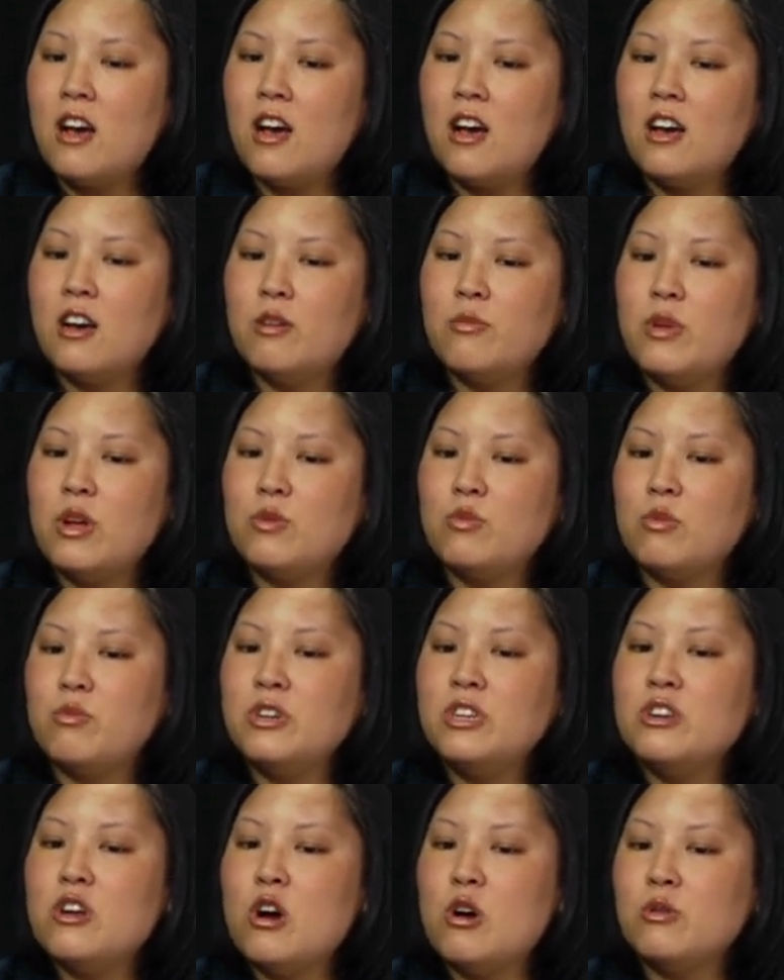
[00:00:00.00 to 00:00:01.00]
And what
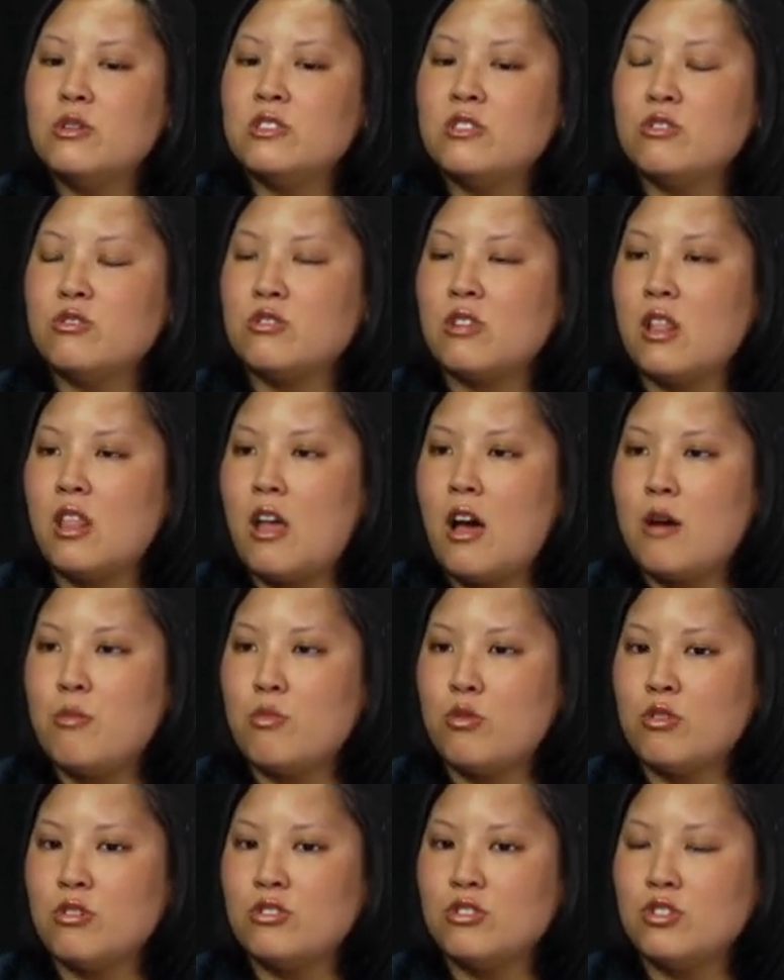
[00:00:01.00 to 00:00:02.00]
we know is there's a lot
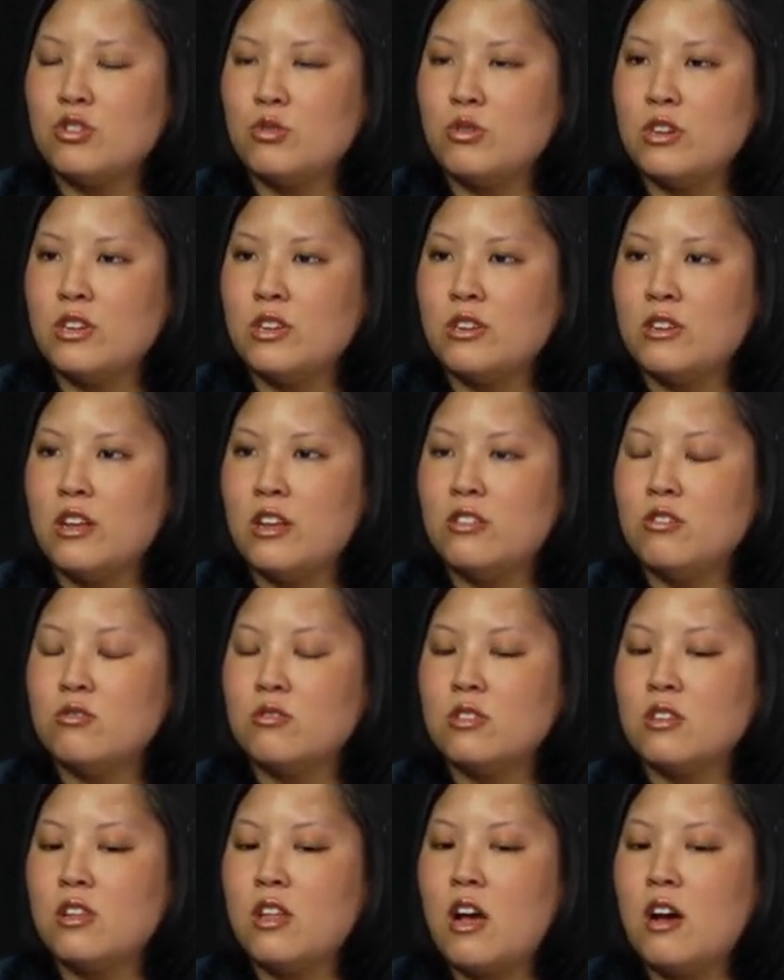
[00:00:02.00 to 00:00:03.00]
more to it, and
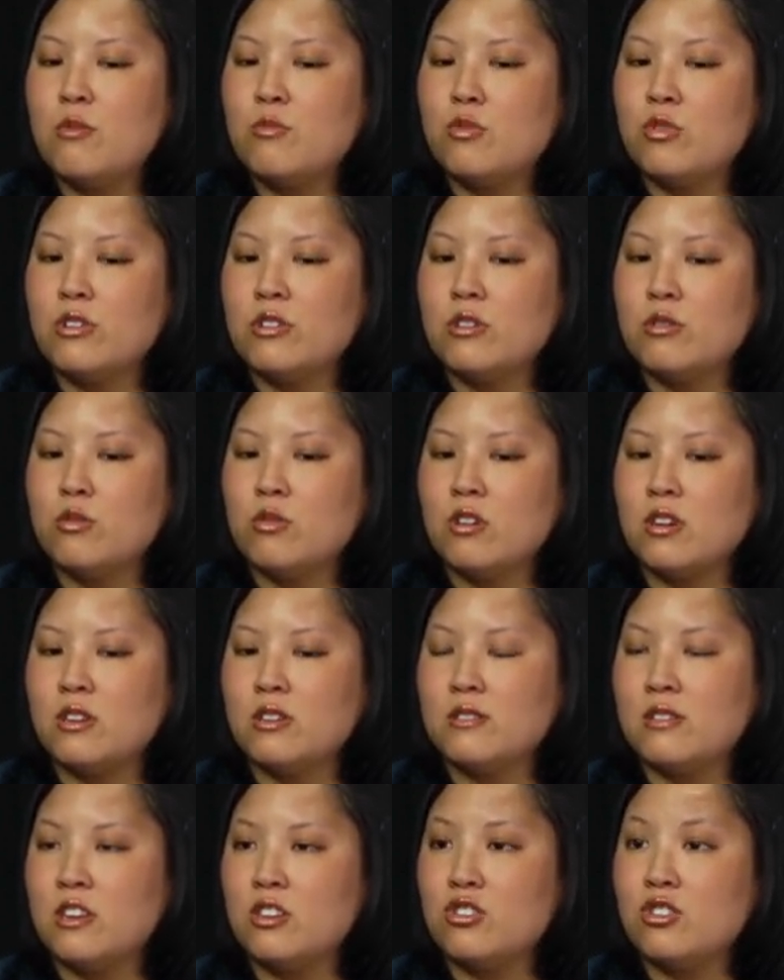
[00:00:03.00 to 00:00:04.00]
there's a lot more that
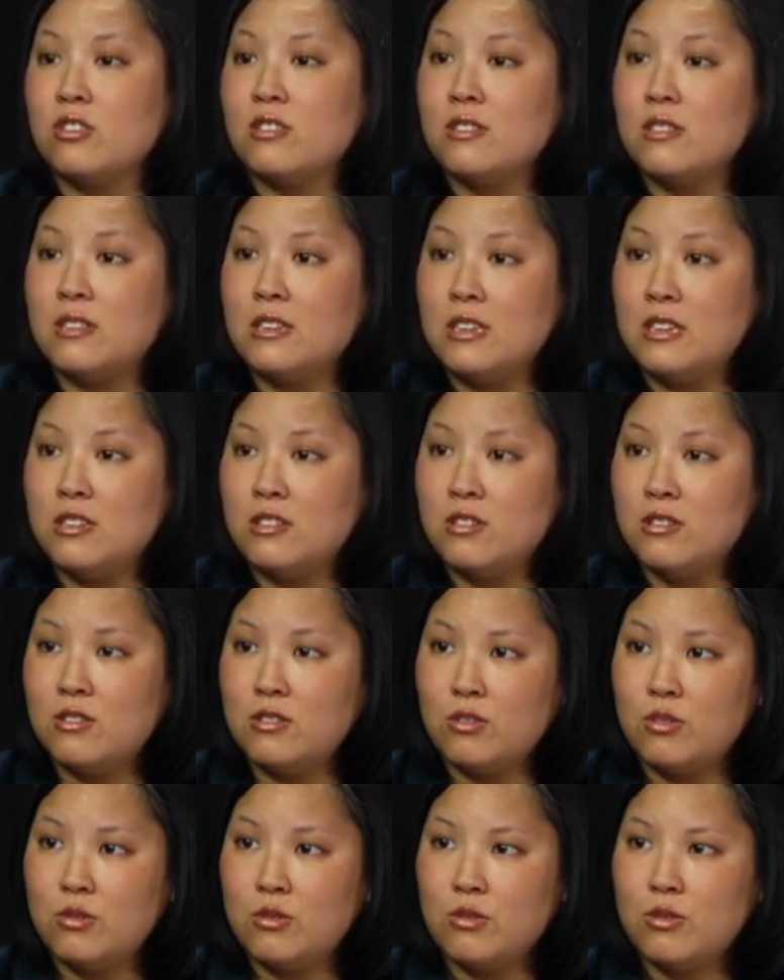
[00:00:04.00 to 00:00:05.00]
organizations need to
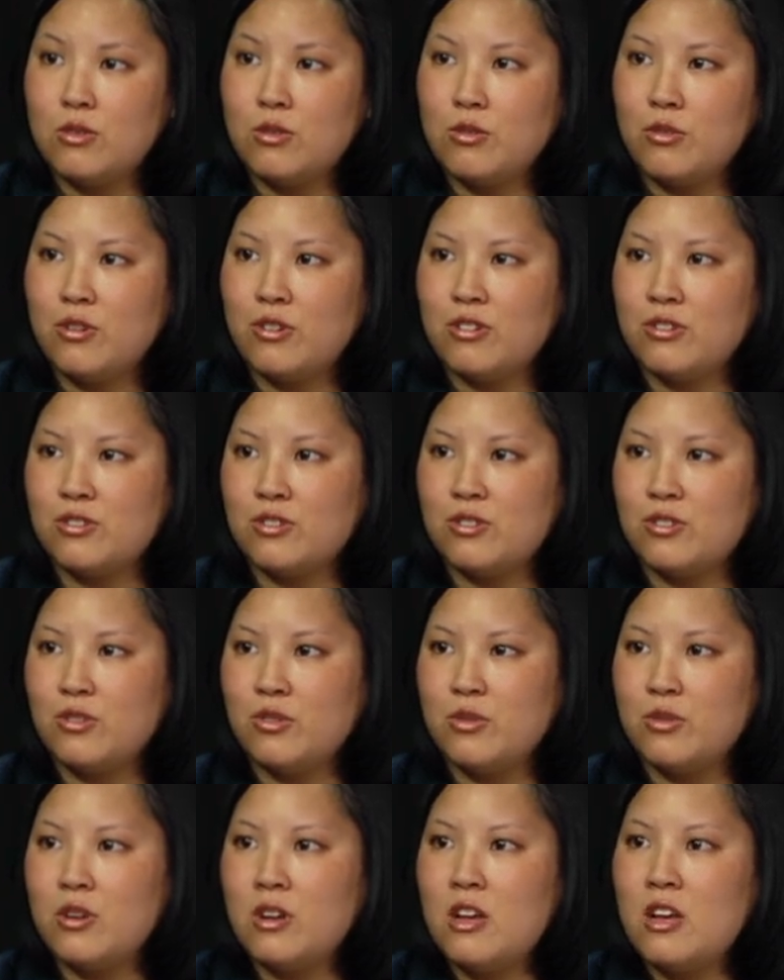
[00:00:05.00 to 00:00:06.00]
do in order
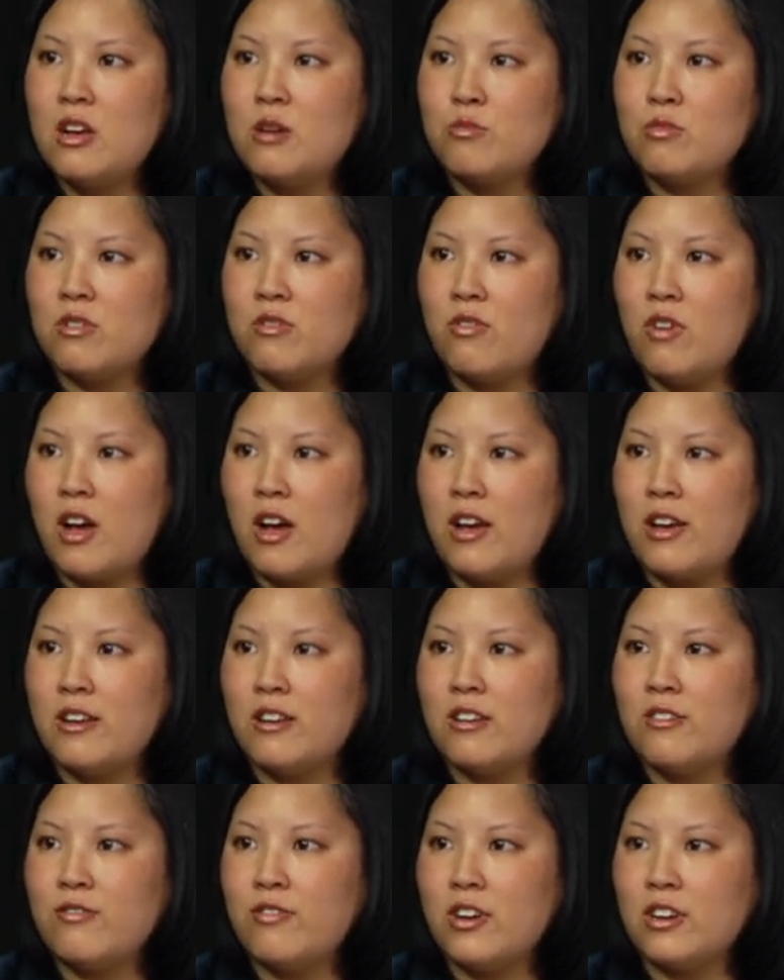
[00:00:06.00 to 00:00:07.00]
to
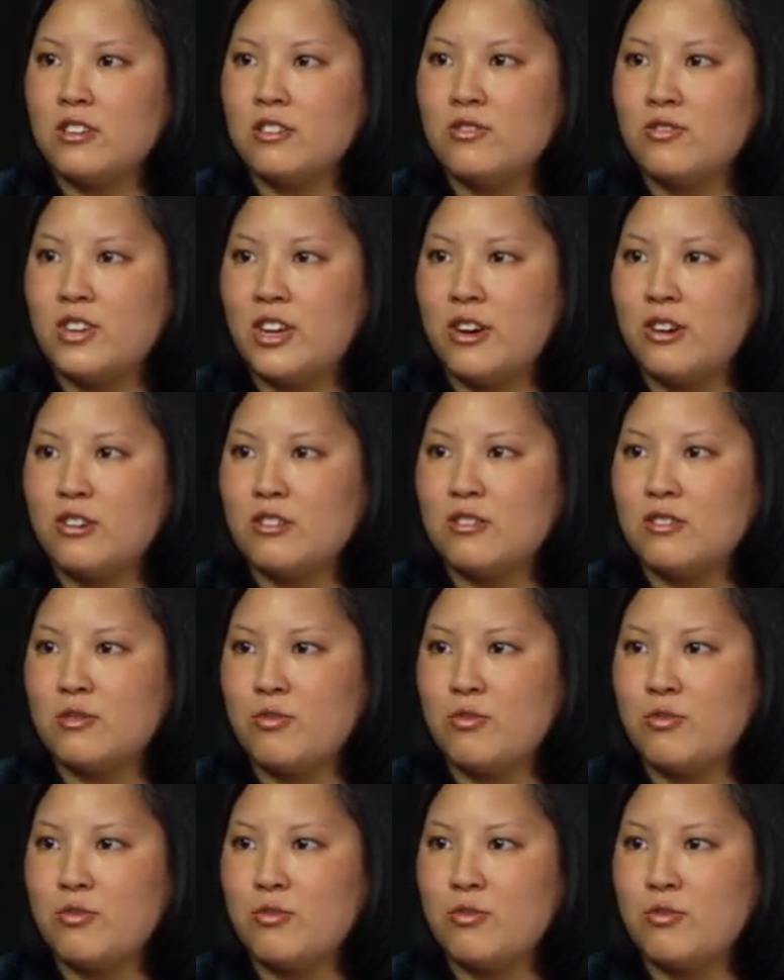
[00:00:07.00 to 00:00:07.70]
provide effective care and